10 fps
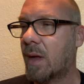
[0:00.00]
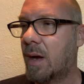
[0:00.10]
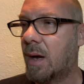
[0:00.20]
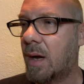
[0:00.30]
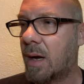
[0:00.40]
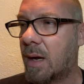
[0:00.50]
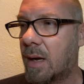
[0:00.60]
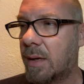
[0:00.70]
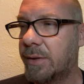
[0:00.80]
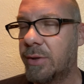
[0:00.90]

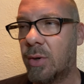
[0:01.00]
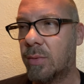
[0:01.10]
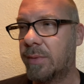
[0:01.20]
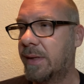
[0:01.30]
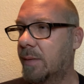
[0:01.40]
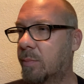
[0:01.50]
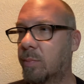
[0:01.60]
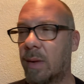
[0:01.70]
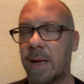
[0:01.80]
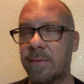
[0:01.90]
The
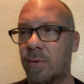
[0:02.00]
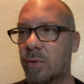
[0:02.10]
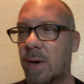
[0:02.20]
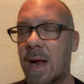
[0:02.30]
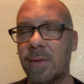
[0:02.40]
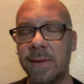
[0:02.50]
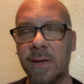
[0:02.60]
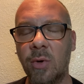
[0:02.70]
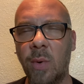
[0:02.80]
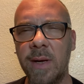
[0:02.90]
black voter out of the
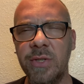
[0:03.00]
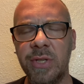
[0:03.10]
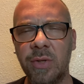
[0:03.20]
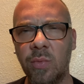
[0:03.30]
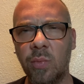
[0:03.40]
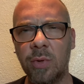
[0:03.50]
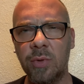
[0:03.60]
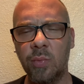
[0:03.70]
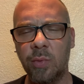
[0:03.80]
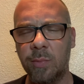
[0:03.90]
equation
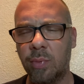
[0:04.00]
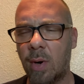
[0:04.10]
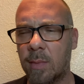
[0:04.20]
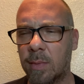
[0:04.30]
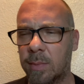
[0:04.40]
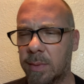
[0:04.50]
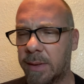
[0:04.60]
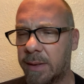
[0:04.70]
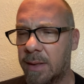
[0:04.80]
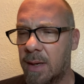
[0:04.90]
would
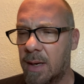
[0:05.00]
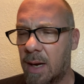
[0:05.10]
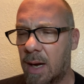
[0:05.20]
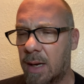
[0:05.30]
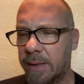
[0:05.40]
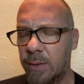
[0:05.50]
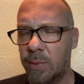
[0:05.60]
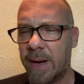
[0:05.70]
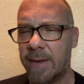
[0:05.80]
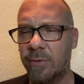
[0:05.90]
probably, he
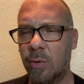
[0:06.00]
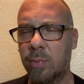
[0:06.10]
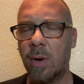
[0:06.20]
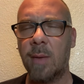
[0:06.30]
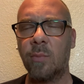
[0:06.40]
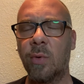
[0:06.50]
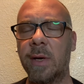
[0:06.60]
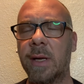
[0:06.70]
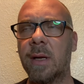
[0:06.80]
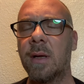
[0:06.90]
would have no problem winning.